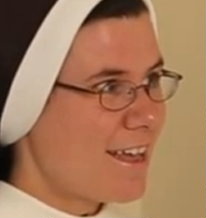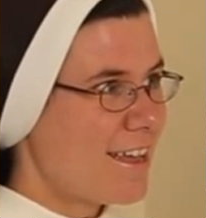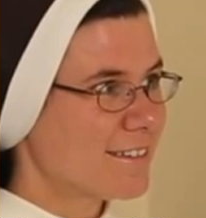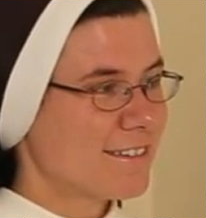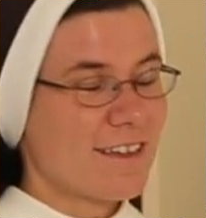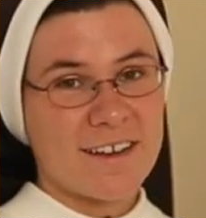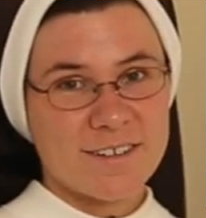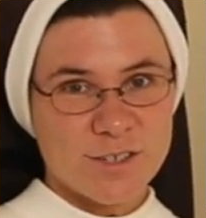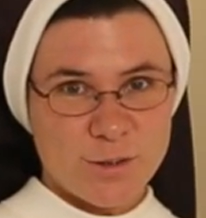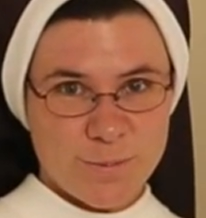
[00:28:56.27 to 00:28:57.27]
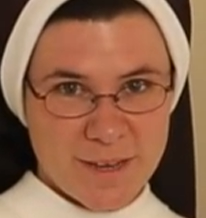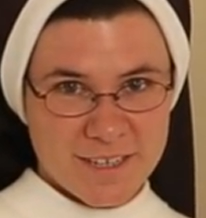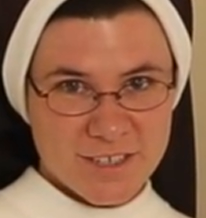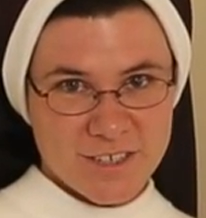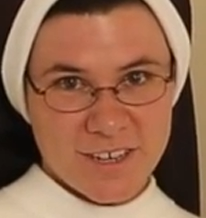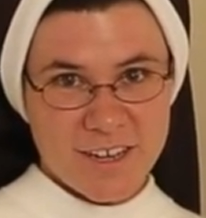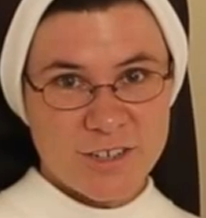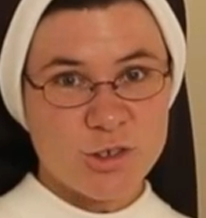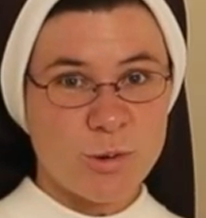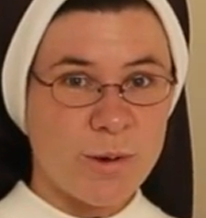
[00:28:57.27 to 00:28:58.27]
It's not so much a
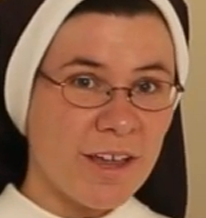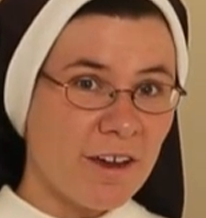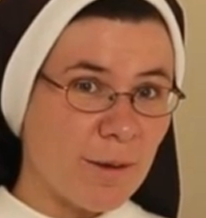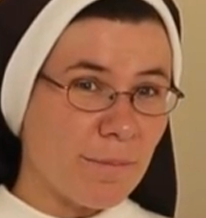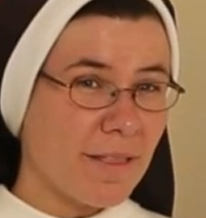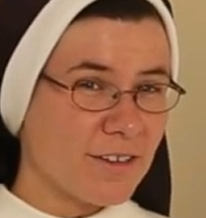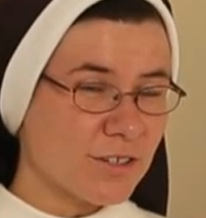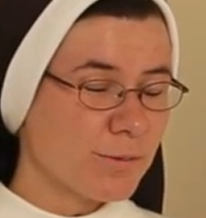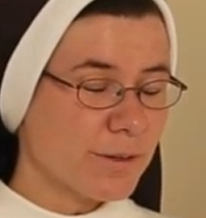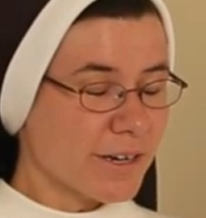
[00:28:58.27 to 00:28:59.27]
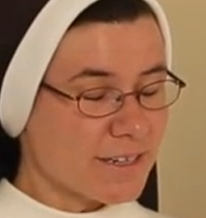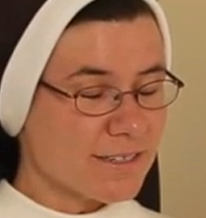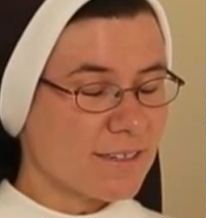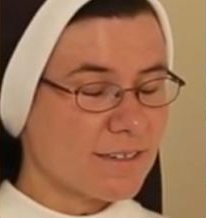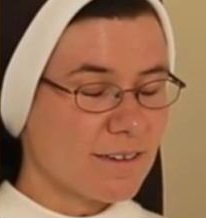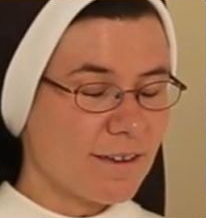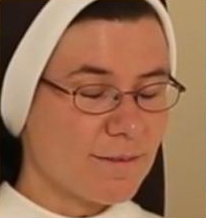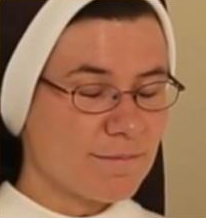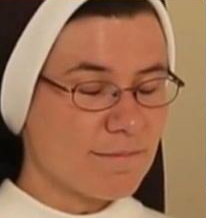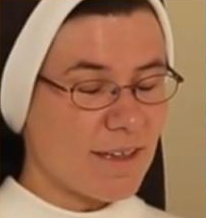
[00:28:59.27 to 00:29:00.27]
joy or a pleasure. Work isn't
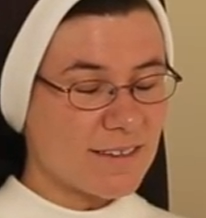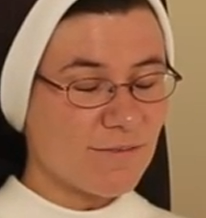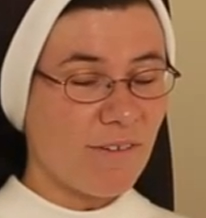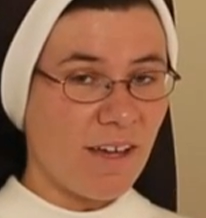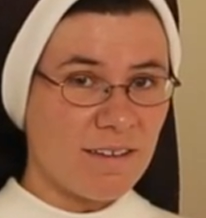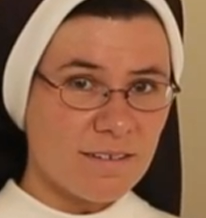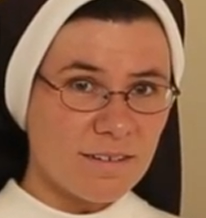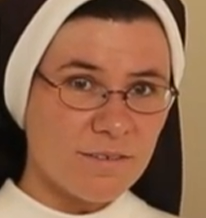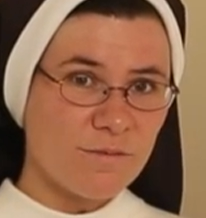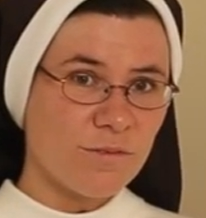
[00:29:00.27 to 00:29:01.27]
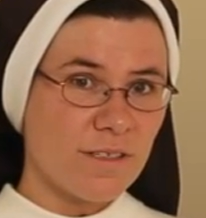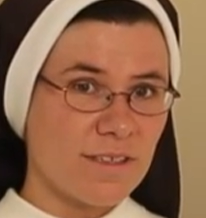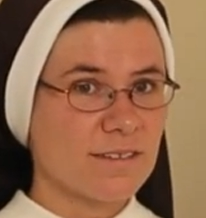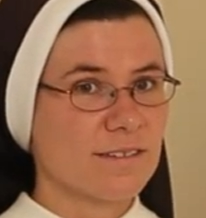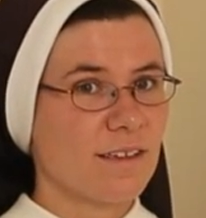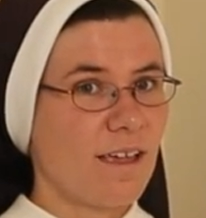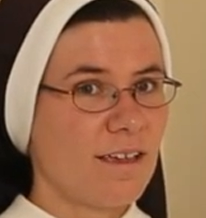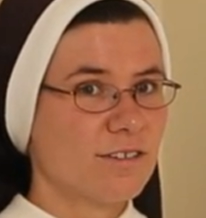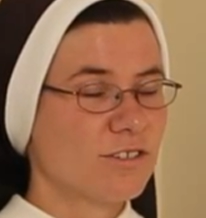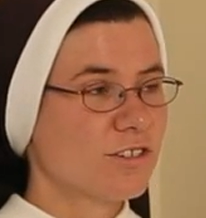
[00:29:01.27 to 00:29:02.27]
as fun for this
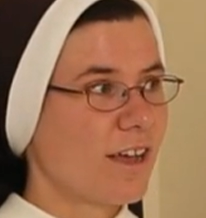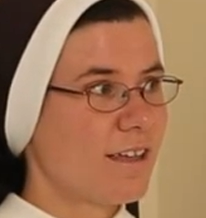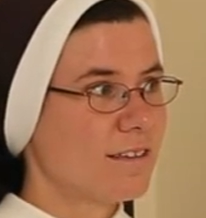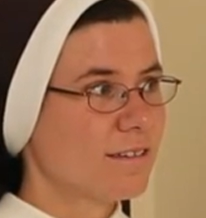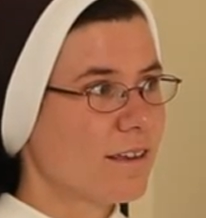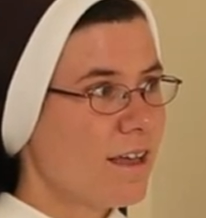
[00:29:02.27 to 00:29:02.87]
age child.